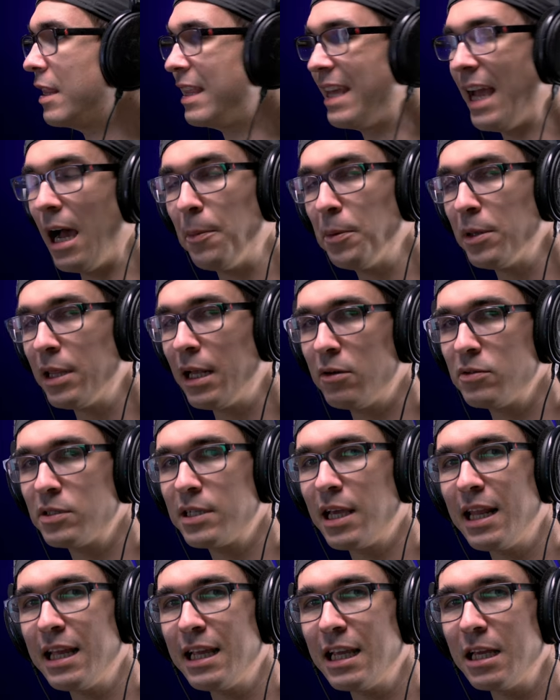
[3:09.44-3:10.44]
The output that I was
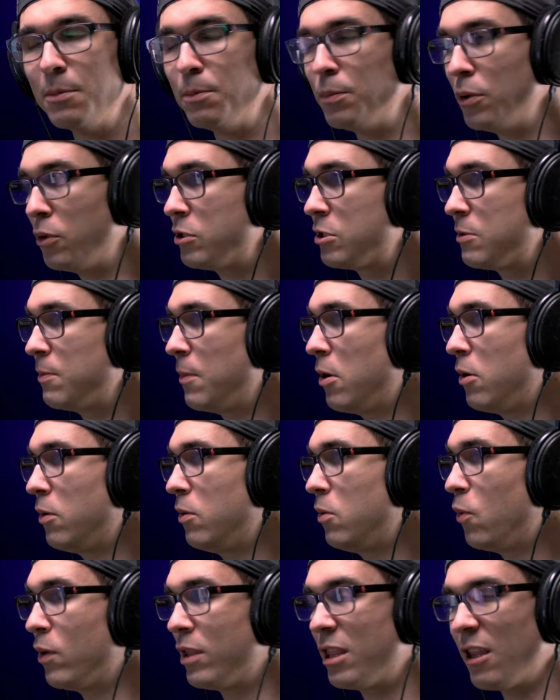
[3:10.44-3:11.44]
getting in boost
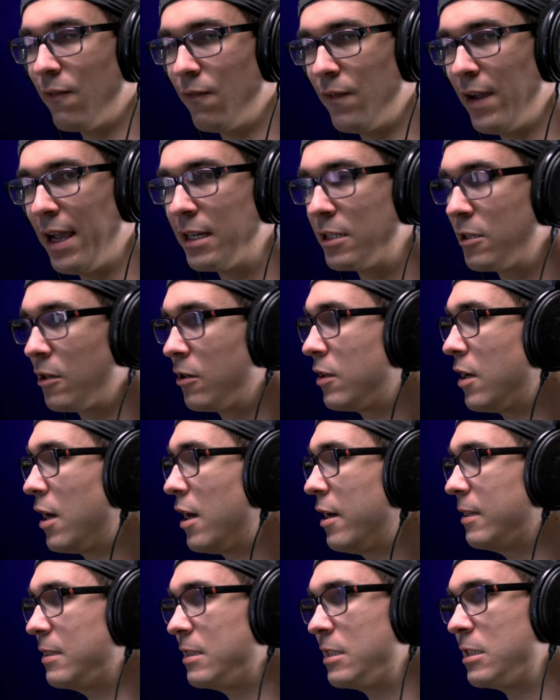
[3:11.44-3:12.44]
mode with the fan turned
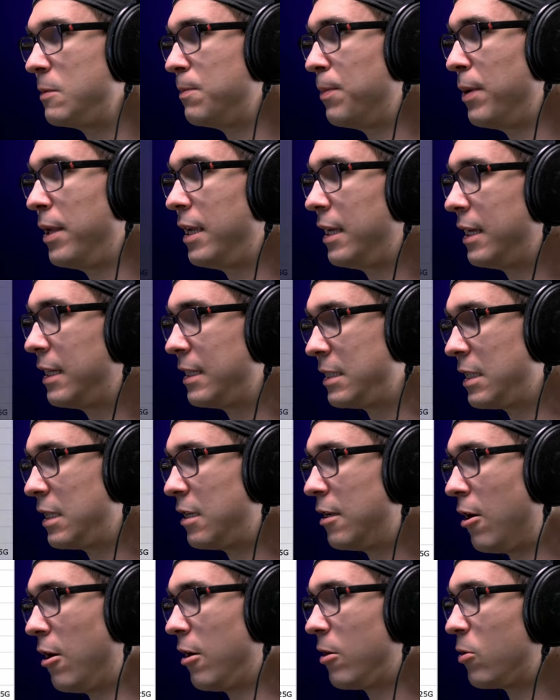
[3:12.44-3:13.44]
on and spinning its
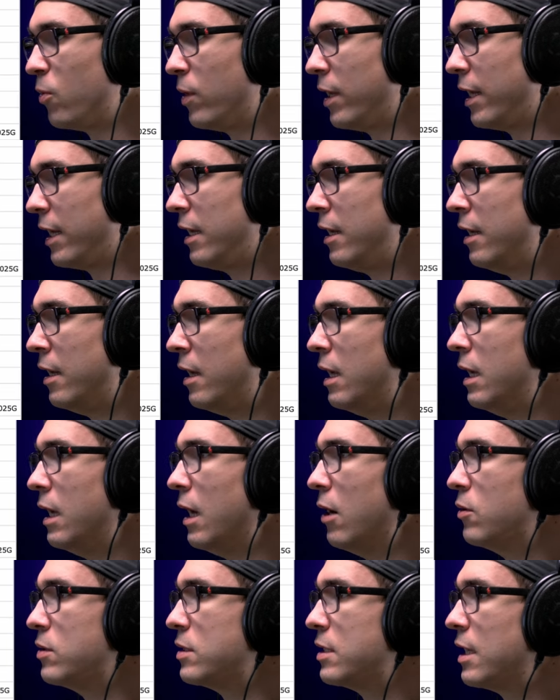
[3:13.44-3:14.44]
little heart away,
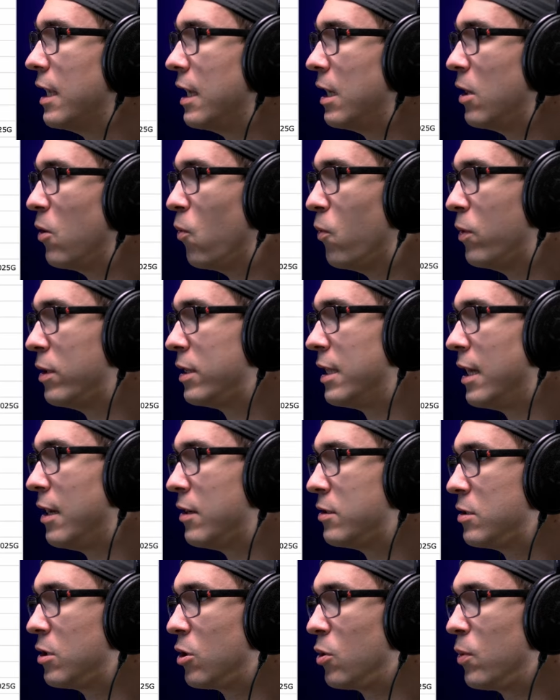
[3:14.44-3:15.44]
I was getting
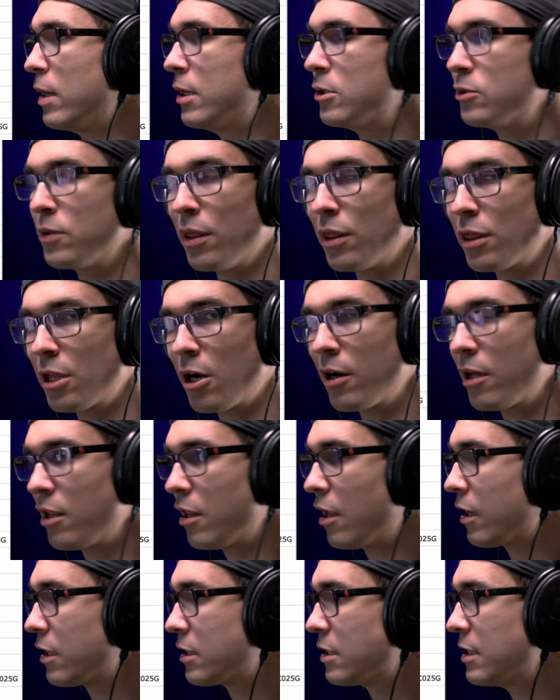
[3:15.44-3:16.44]
1330
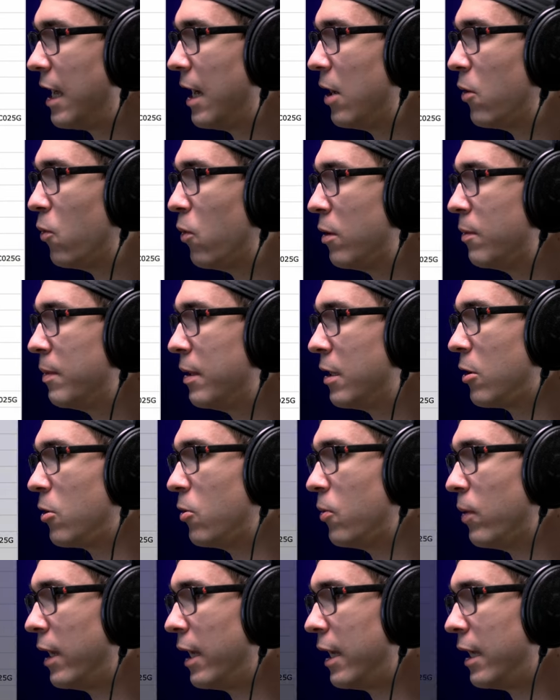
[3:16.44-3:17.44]
lux at 1 meter
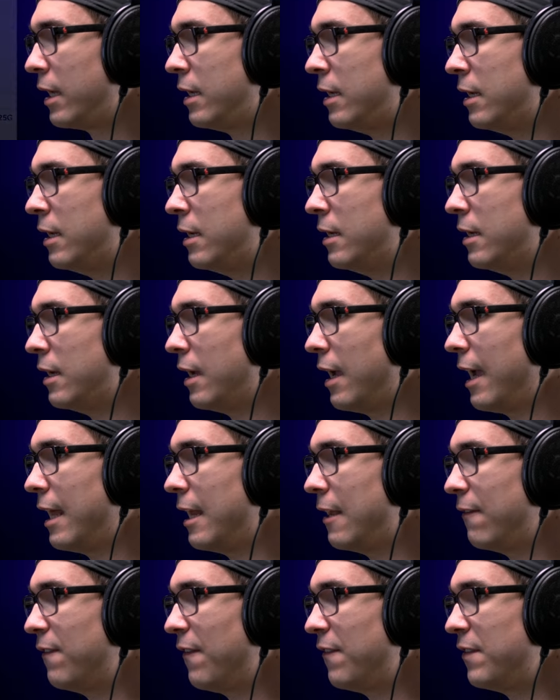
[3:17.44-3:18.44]
away,
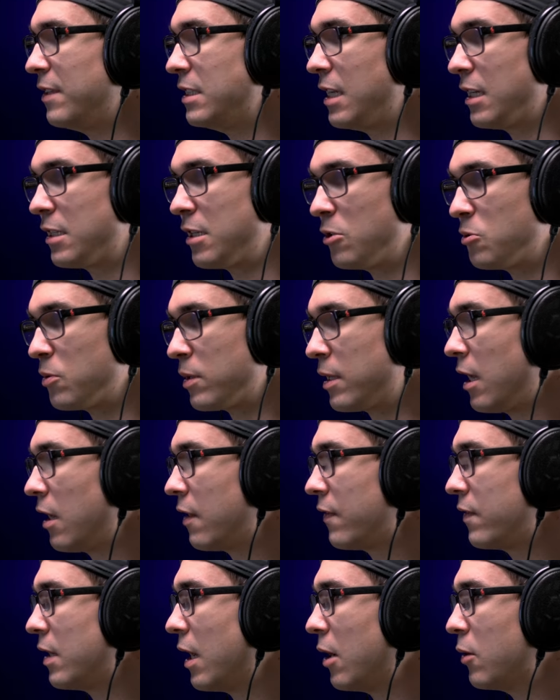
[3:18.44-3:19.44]
and at 5600
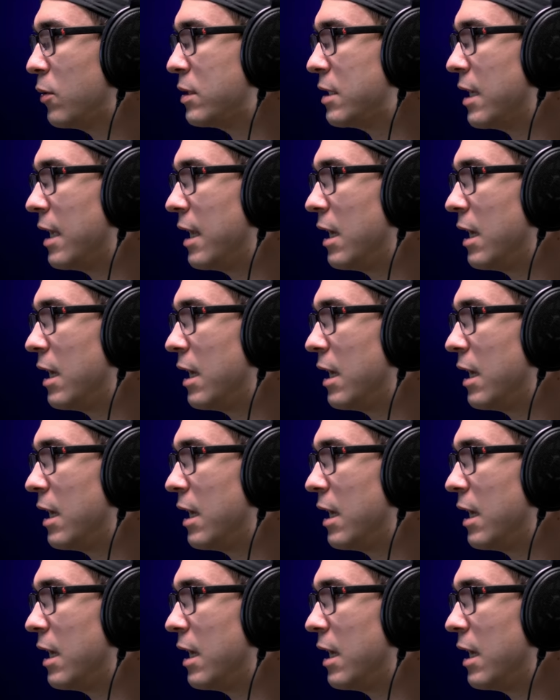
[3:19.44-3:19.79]
Kelvin I was